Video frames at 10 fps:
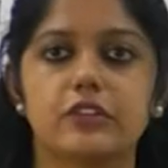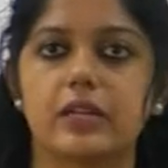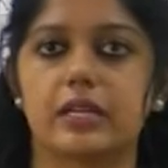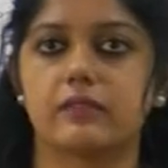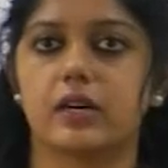and
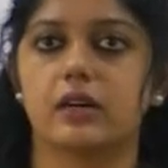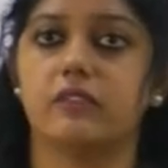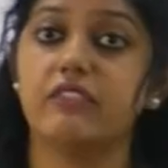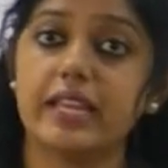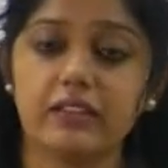tree cover.
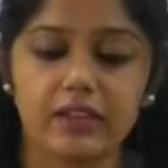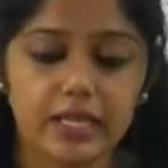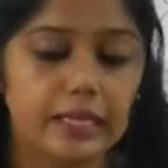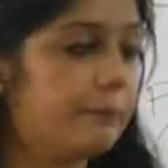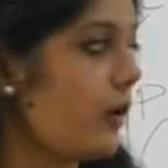Very,
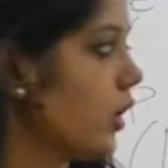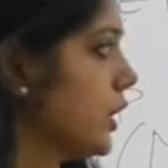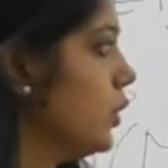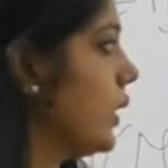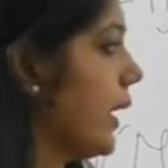very
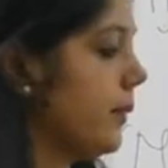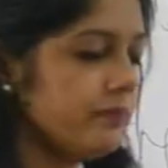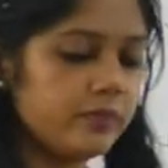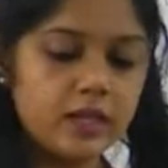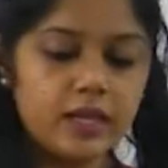important, okay.
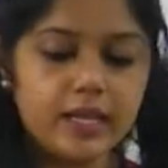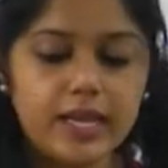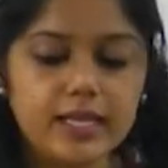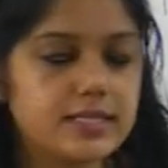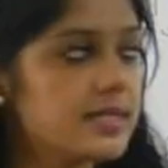
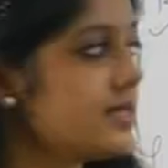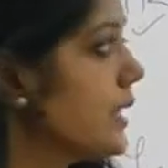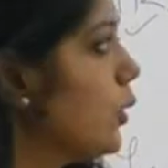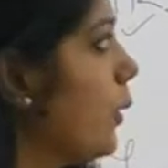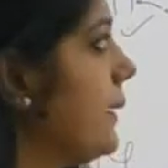Next is
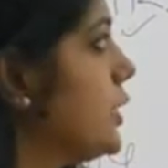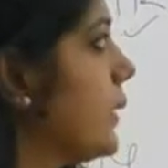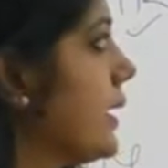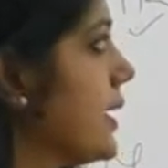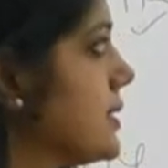
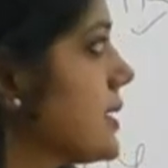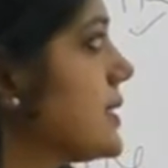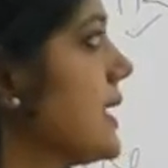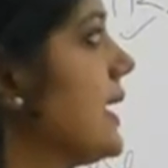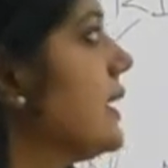COP26.
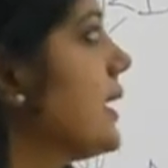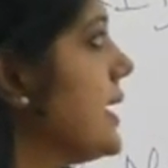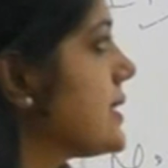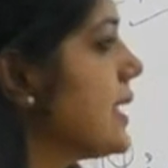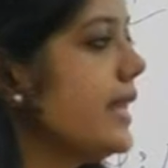See,
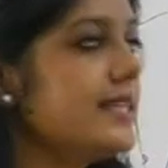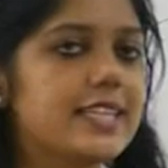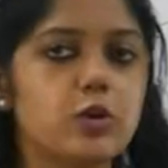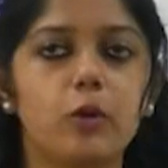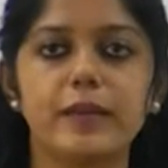recently
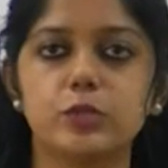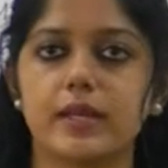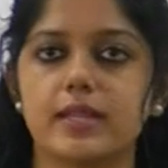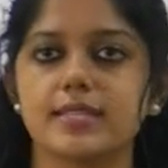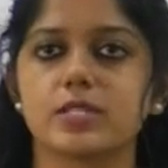
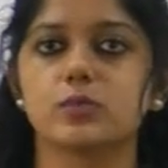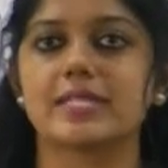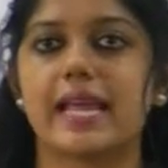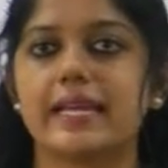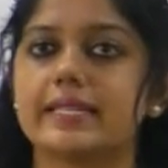COP26
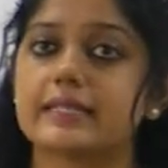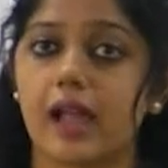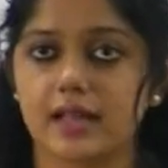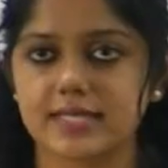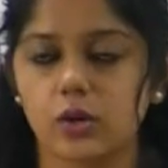was held at
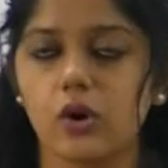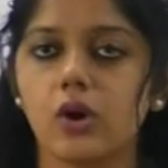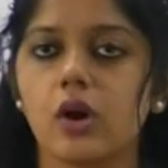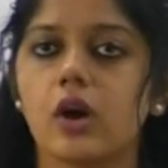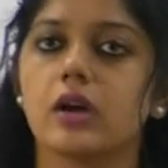
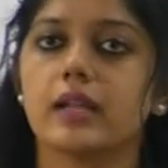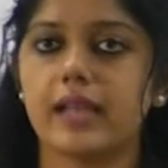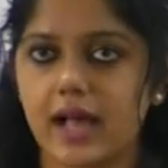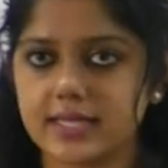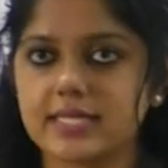Glasgow.
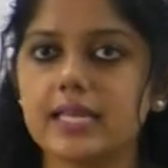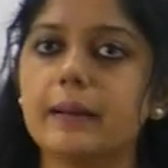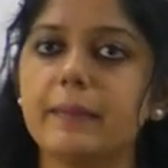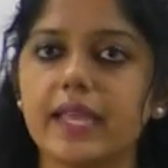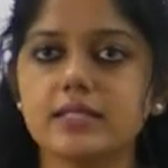Last
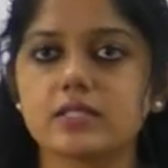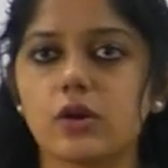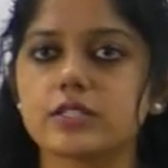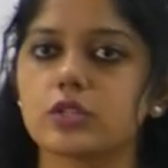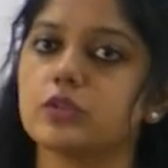year means
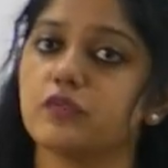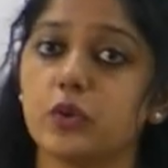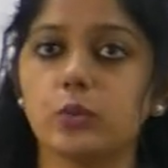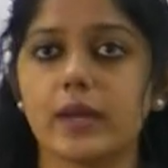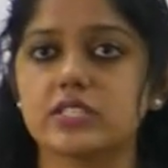also,
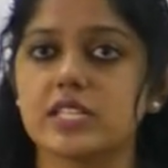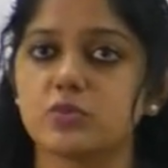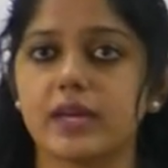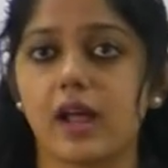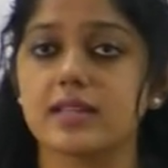few
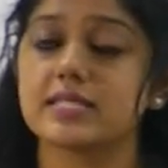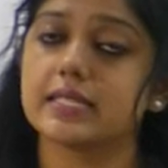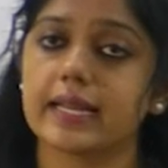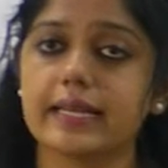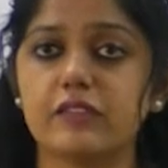questions were asked
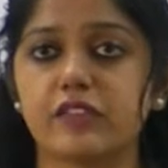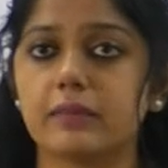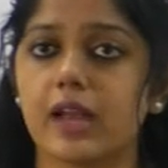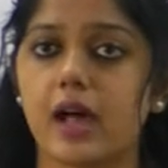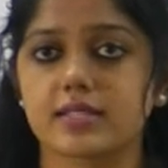directly
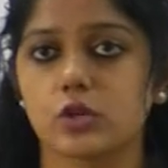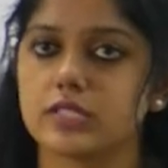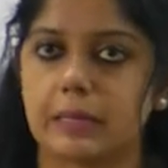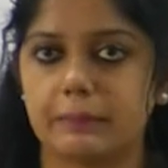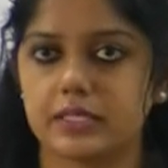from Glasgow
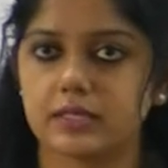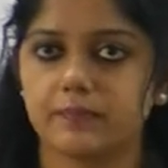summit,